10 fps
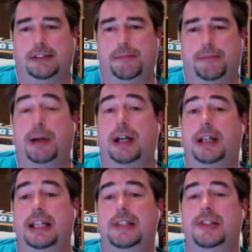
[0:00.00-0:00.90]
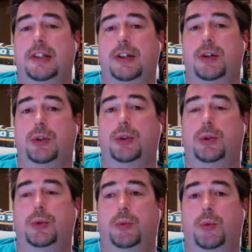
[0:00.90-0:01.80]
But let's see
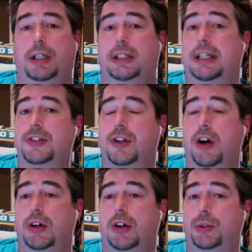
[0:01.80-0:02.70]
who gets called